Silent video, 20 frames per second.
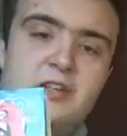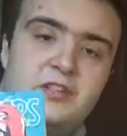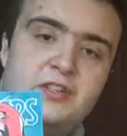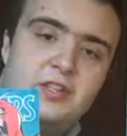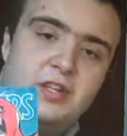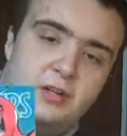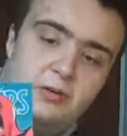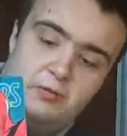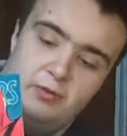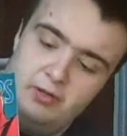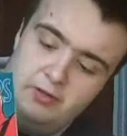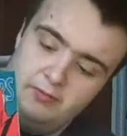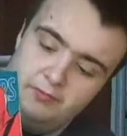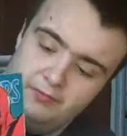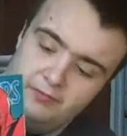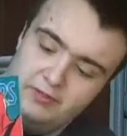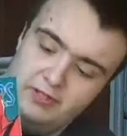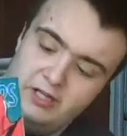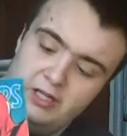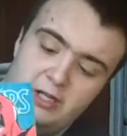So
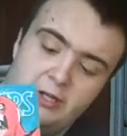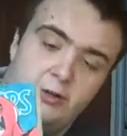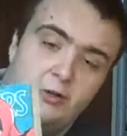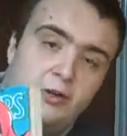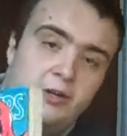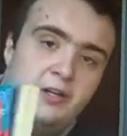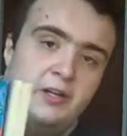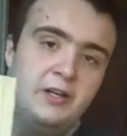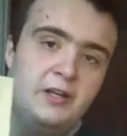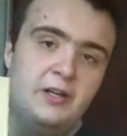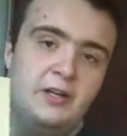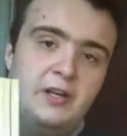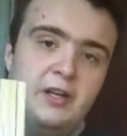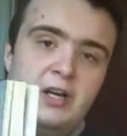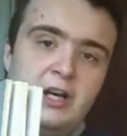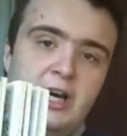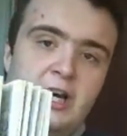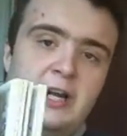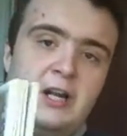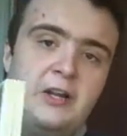you get a lot in here,
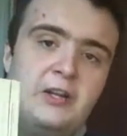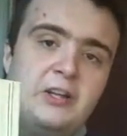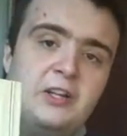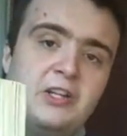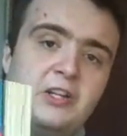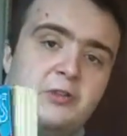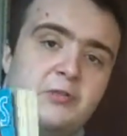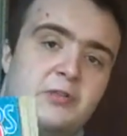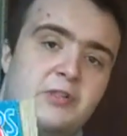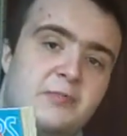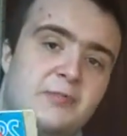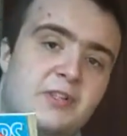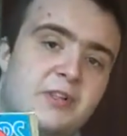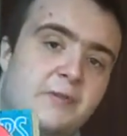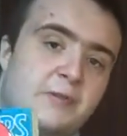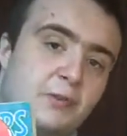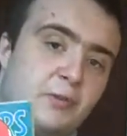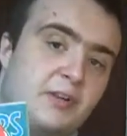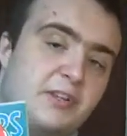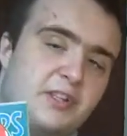and the issues
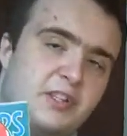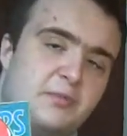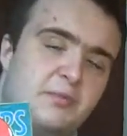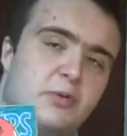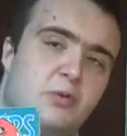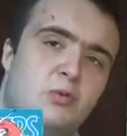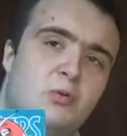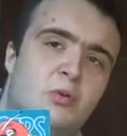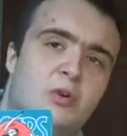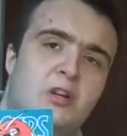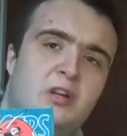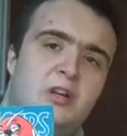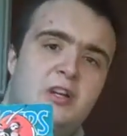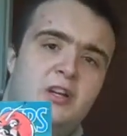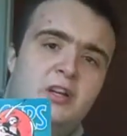themselves are quite small.